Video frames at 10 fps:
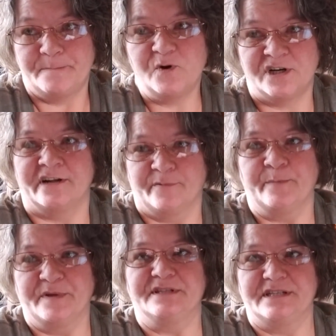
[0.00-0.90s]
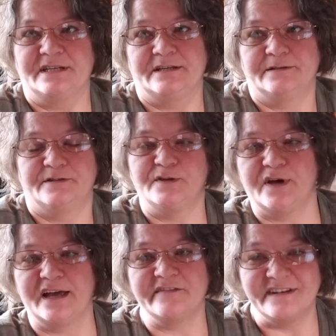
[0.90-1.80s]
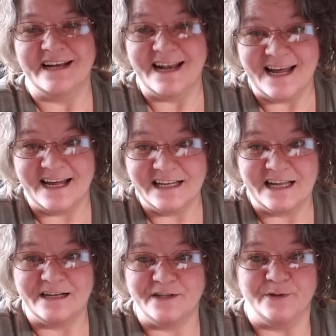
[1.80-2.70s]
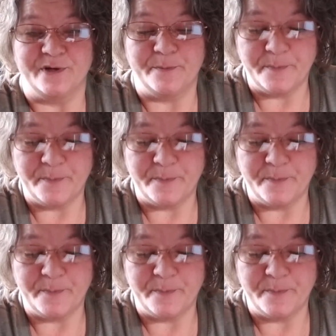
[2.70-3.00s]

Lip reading: And I've been busy, so I have not gotten to it.